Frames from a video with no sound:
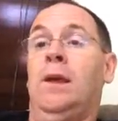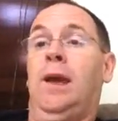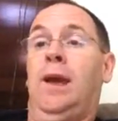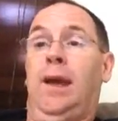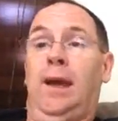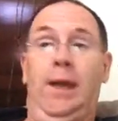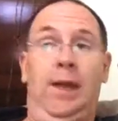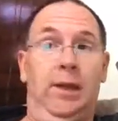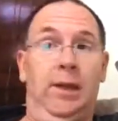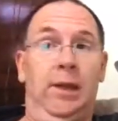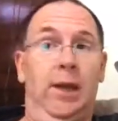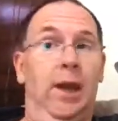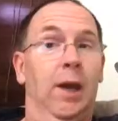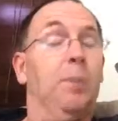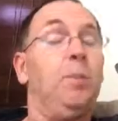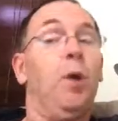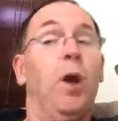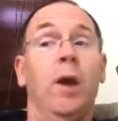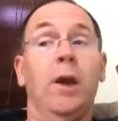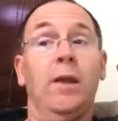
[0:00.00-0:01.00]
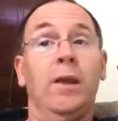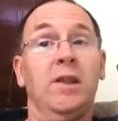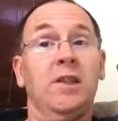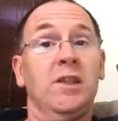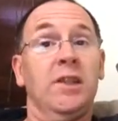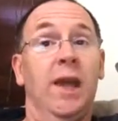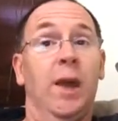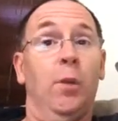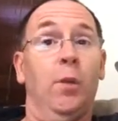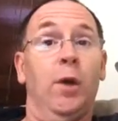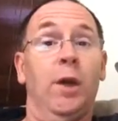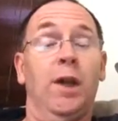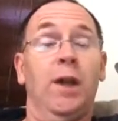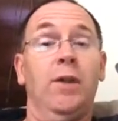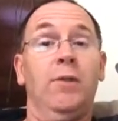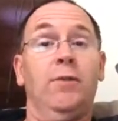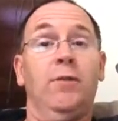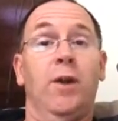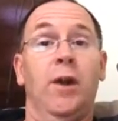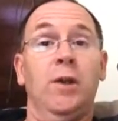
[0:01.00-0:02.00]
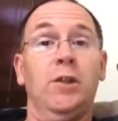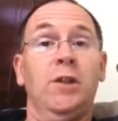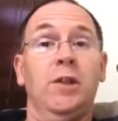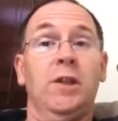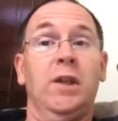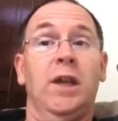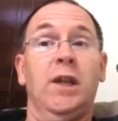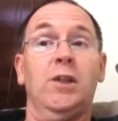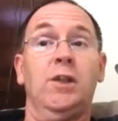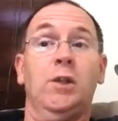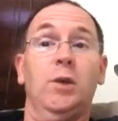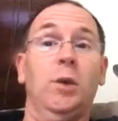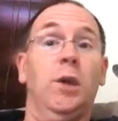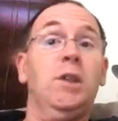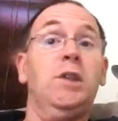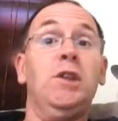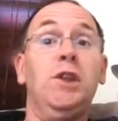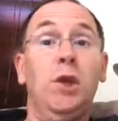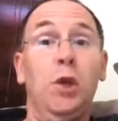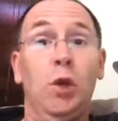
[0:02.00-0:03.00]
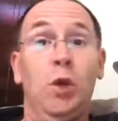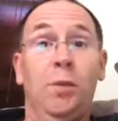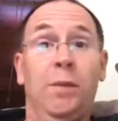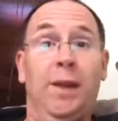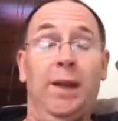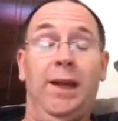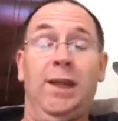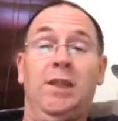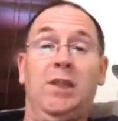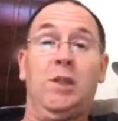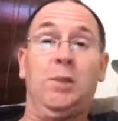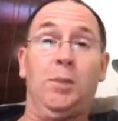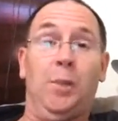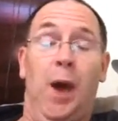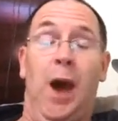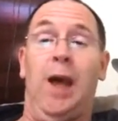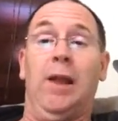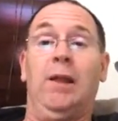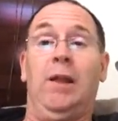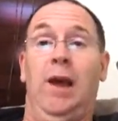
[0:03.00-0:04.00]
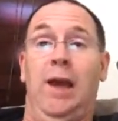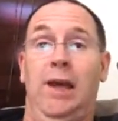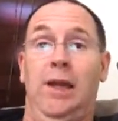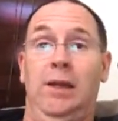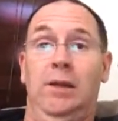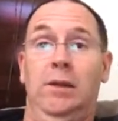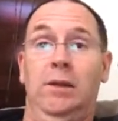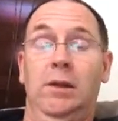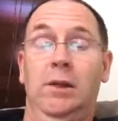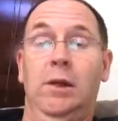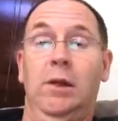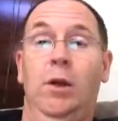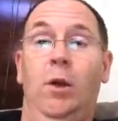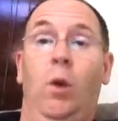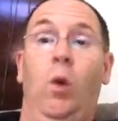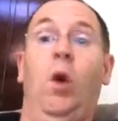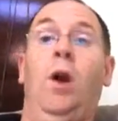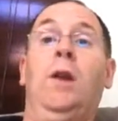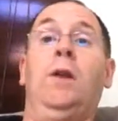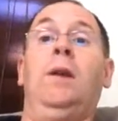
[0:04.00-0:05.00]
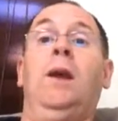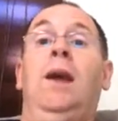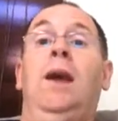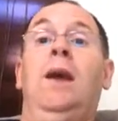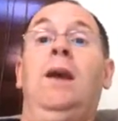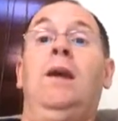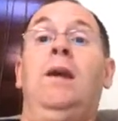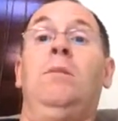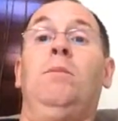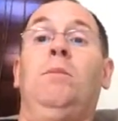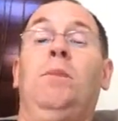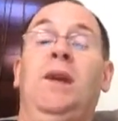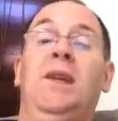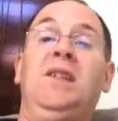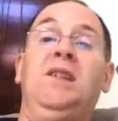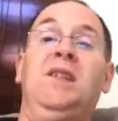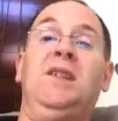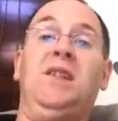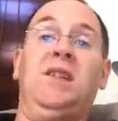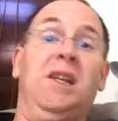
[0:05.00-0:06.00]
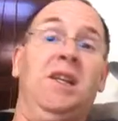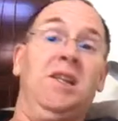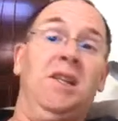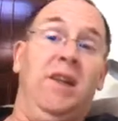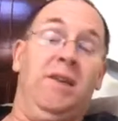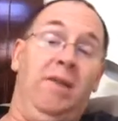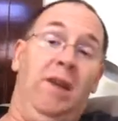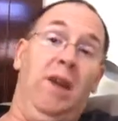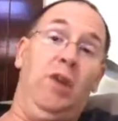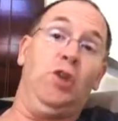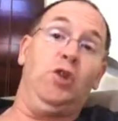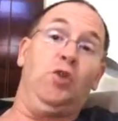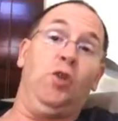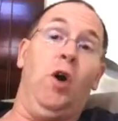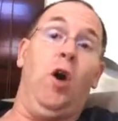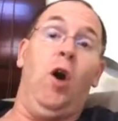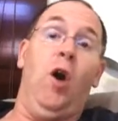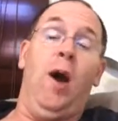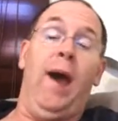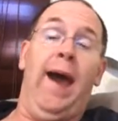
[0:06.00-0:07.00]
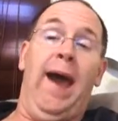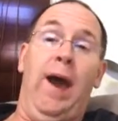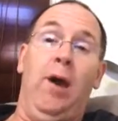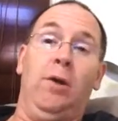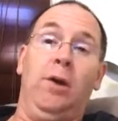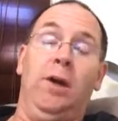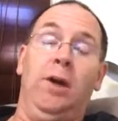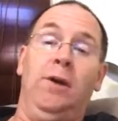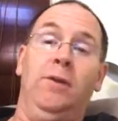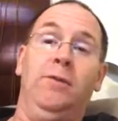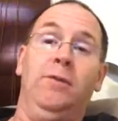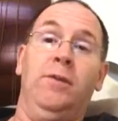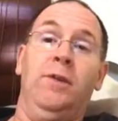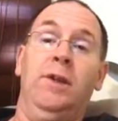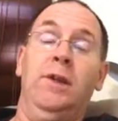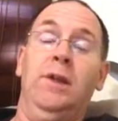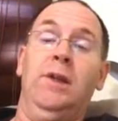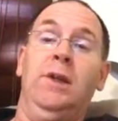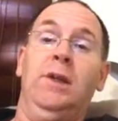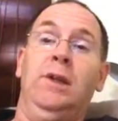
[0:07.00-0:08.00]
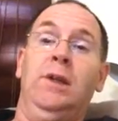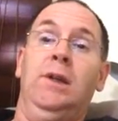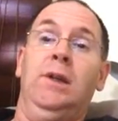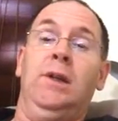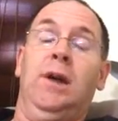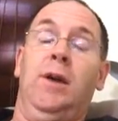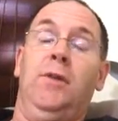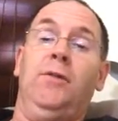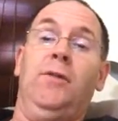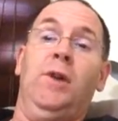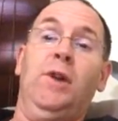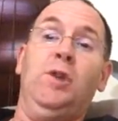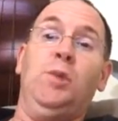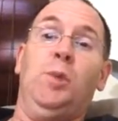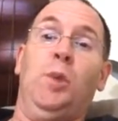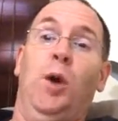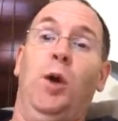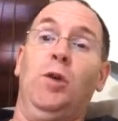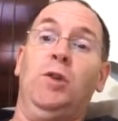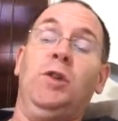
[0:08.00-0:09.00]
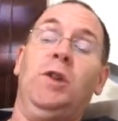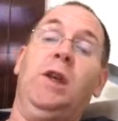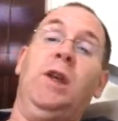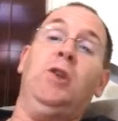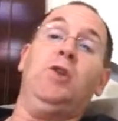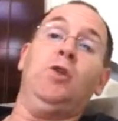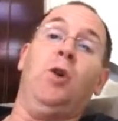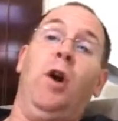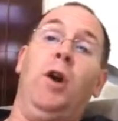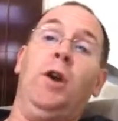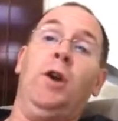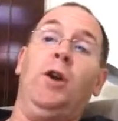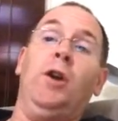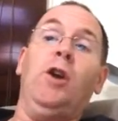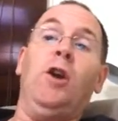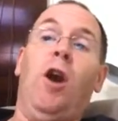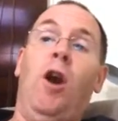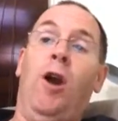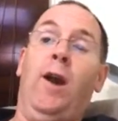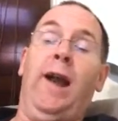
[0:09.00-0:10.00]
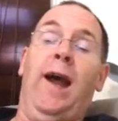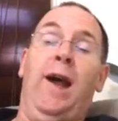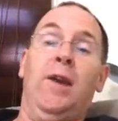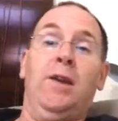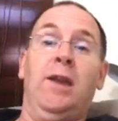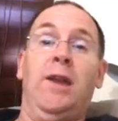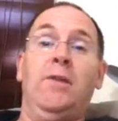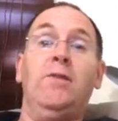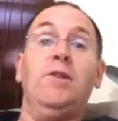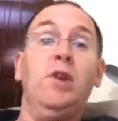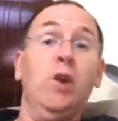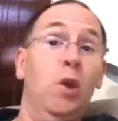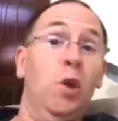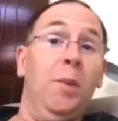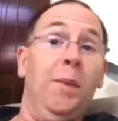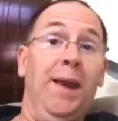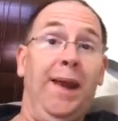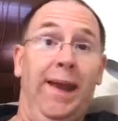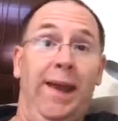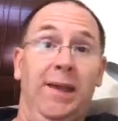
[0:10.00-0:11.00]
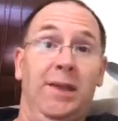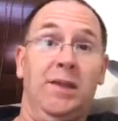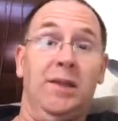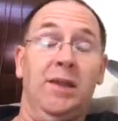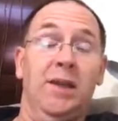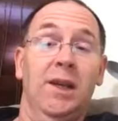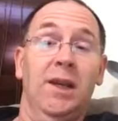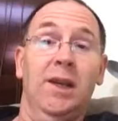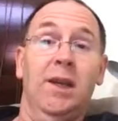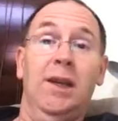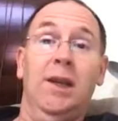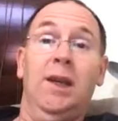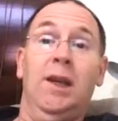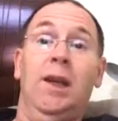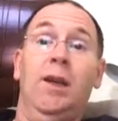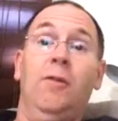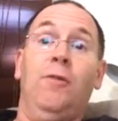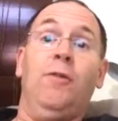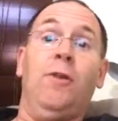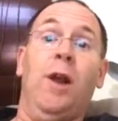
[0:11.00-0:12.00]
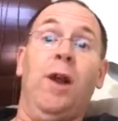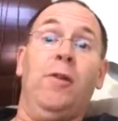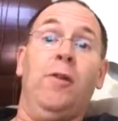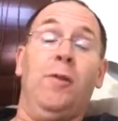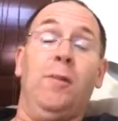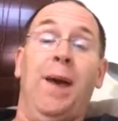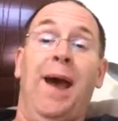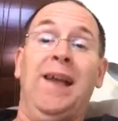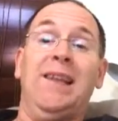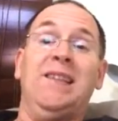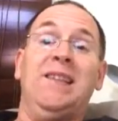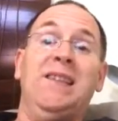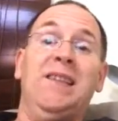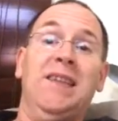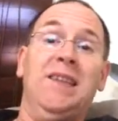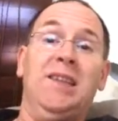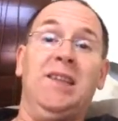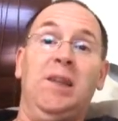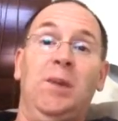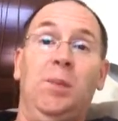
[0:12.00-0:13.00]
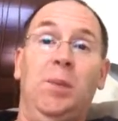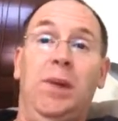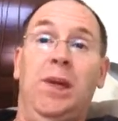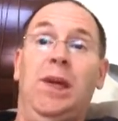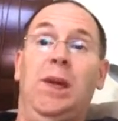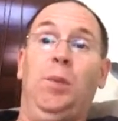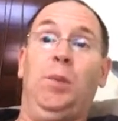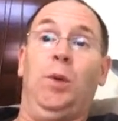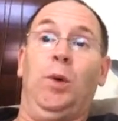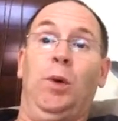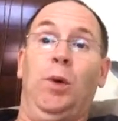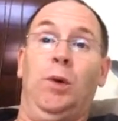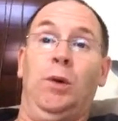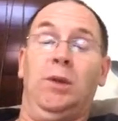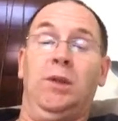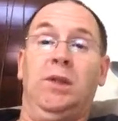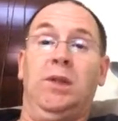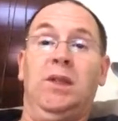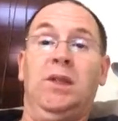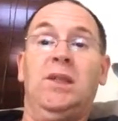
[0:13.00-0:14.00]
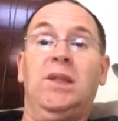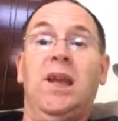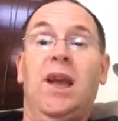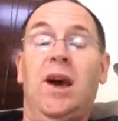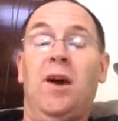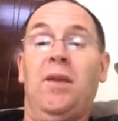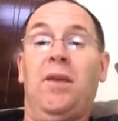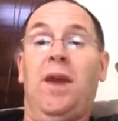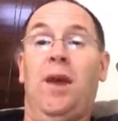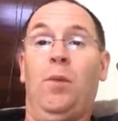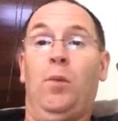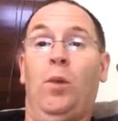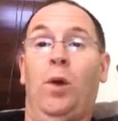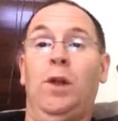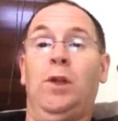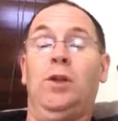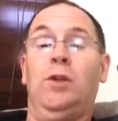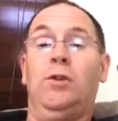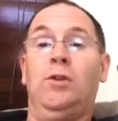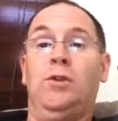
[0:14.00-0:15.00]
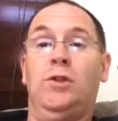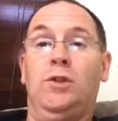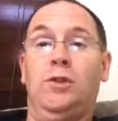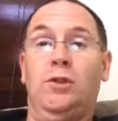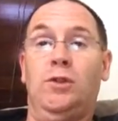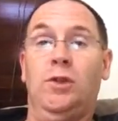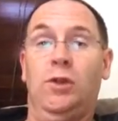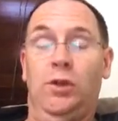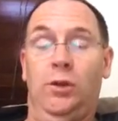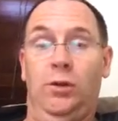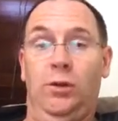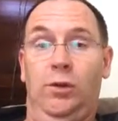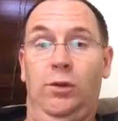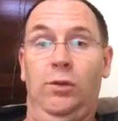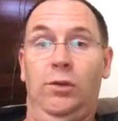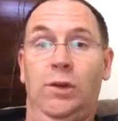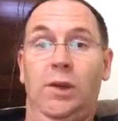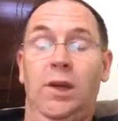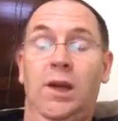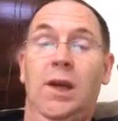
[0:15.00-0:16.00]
And part of this networking function, they do a two-minute spotlight on businesses that they draw out of a fishbowl. So they draw your card out, and you have 2 minutes in front of about 60 people to tell them what you do.